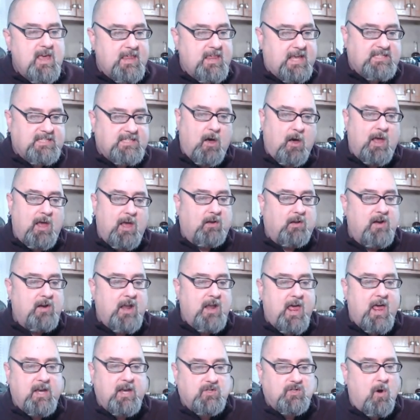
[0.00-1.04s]
That's how I learned
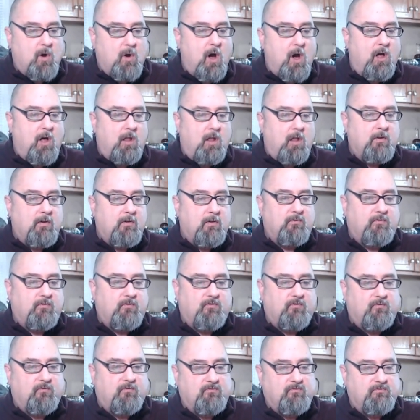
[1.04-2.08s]
how to do all of
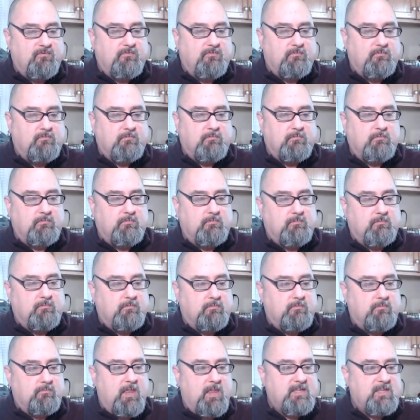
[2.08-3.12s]

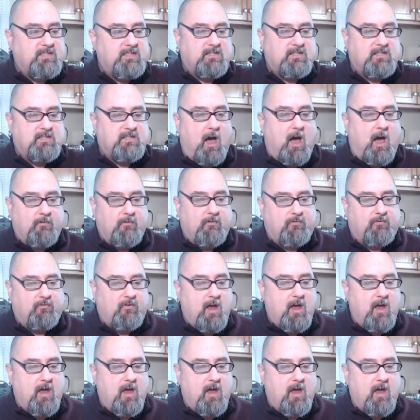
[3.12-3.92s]
this stuff.